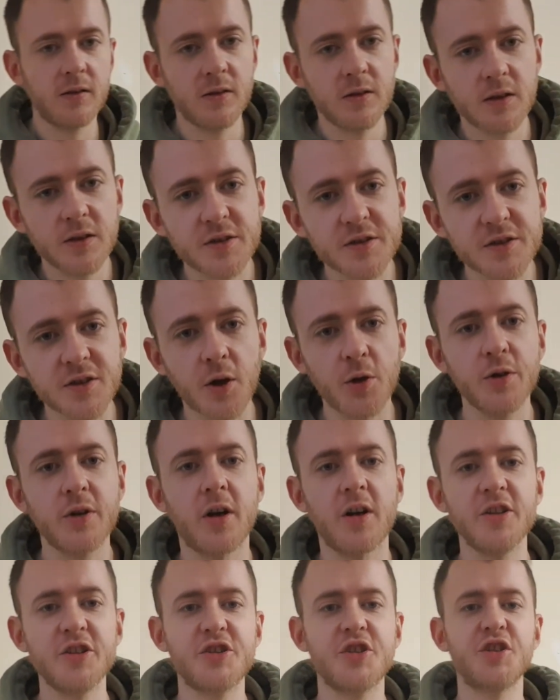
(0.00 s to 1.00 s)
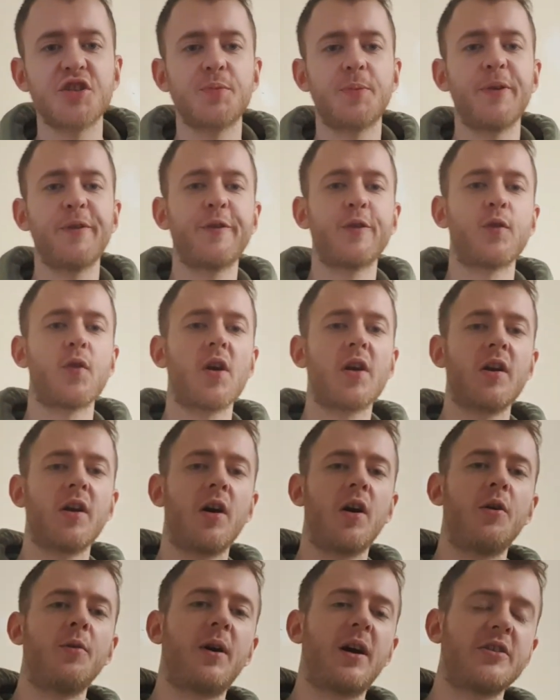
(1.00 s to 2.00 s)
So guys, just before I
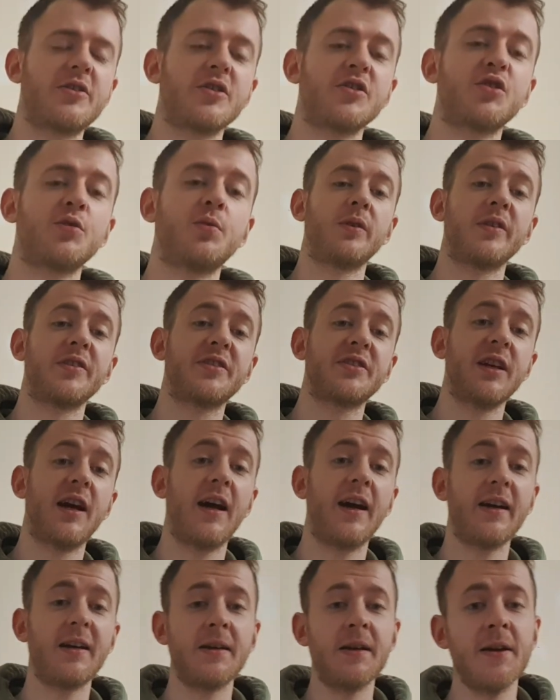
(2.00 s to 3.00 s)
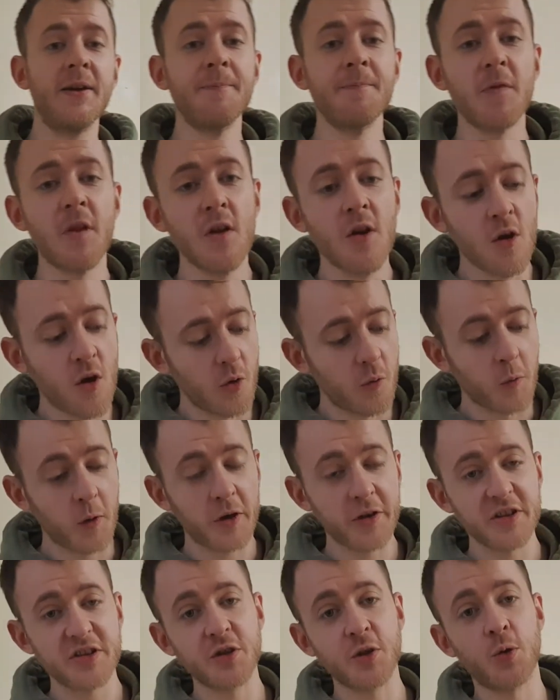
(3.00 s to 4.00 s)
go, I just to say, while
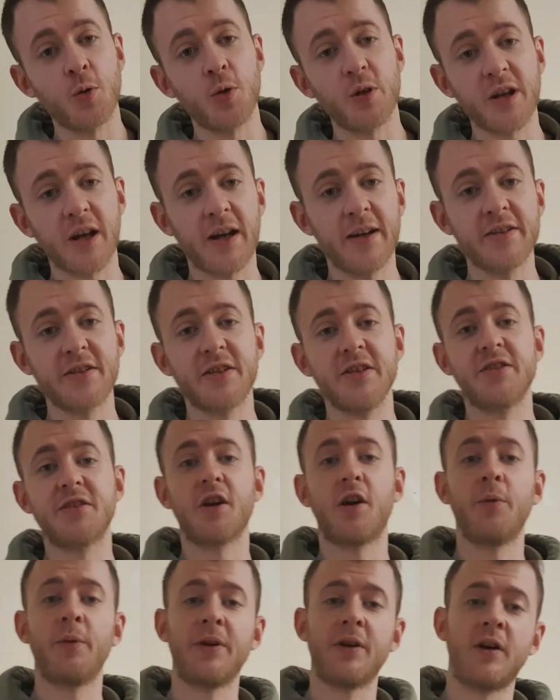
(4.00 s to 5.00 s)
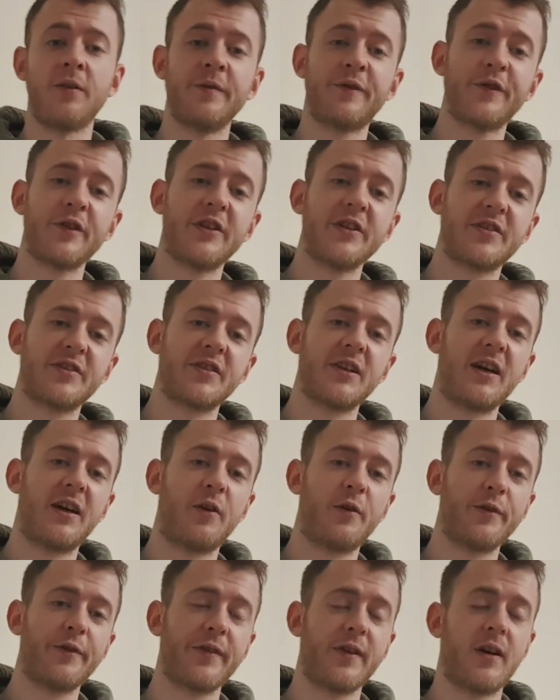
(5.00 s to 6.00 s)
this court case is going on for
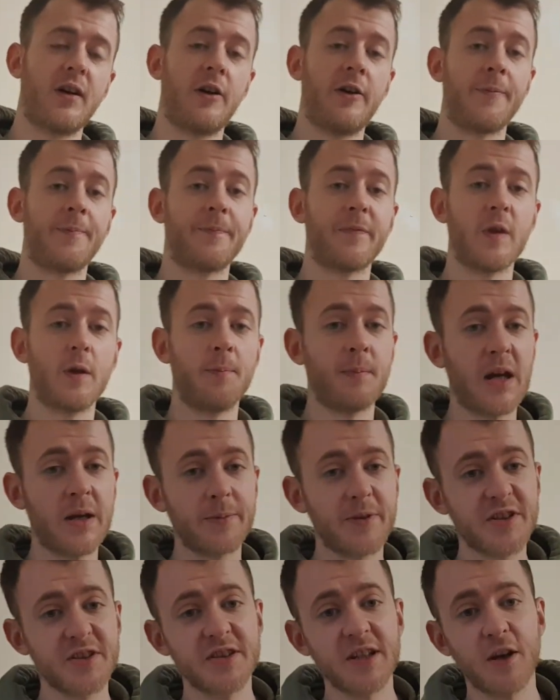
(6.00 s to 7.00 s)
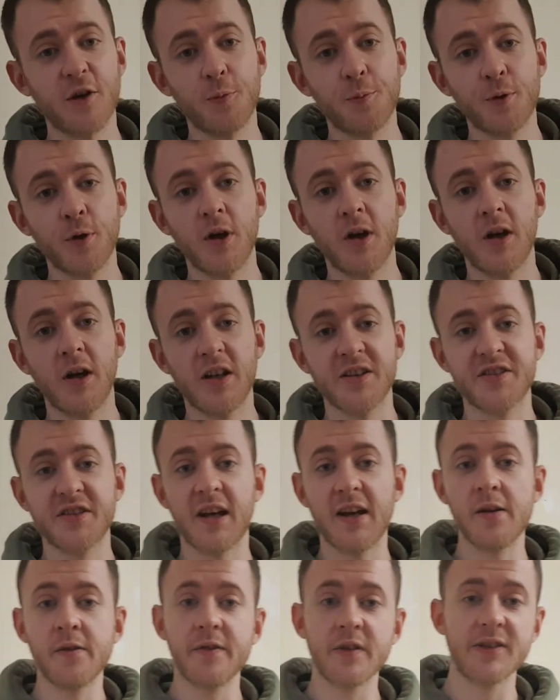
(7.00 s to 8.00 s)
yourself, maybe set up a
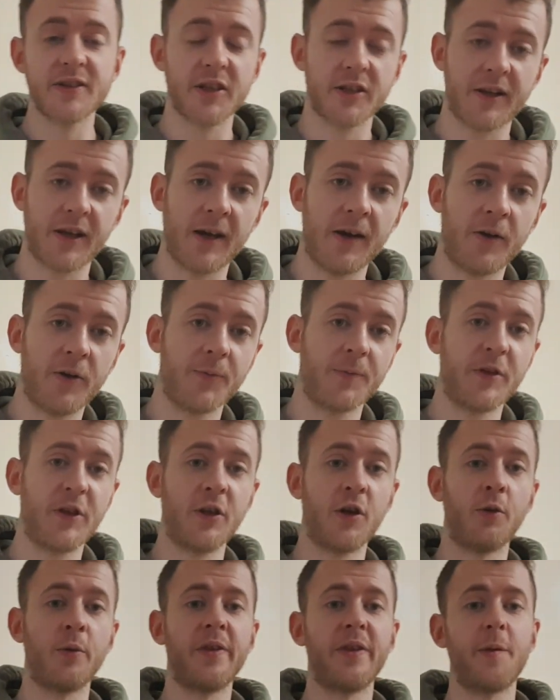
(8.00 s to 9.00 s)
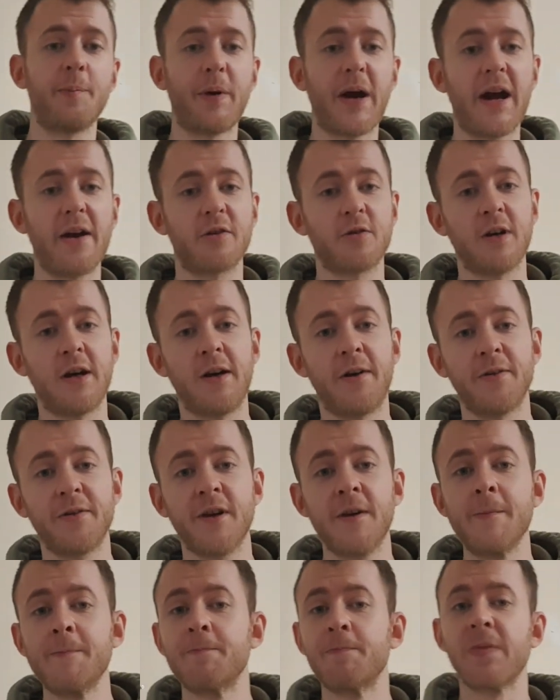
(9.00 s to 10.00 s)
savings account, you know, in the background,
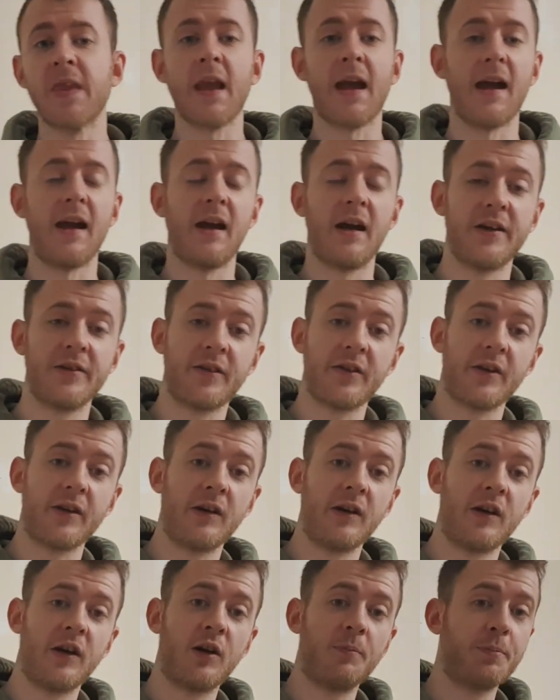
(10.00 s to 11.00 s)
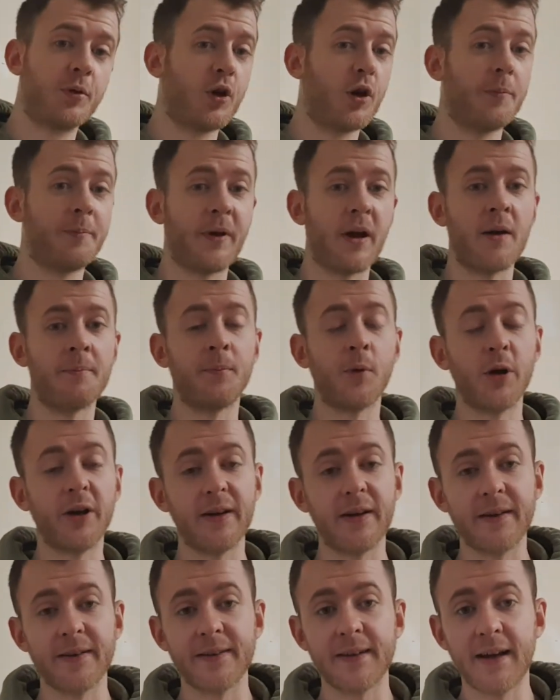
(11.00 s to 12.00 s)
and put a bit of
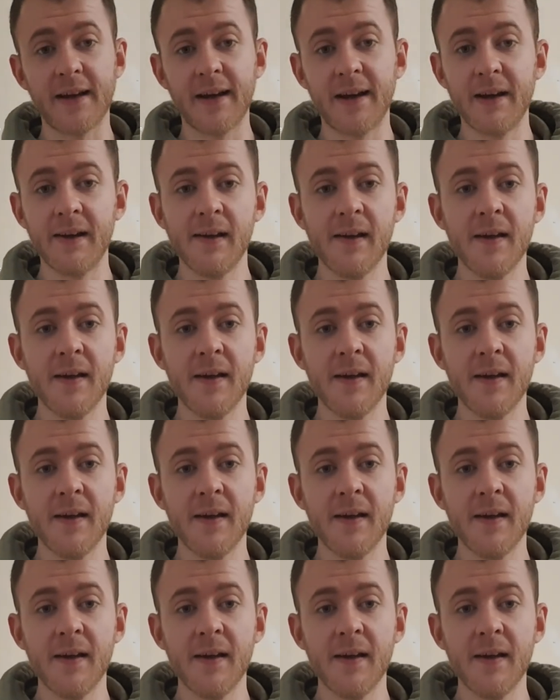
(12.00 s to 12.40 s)
money in there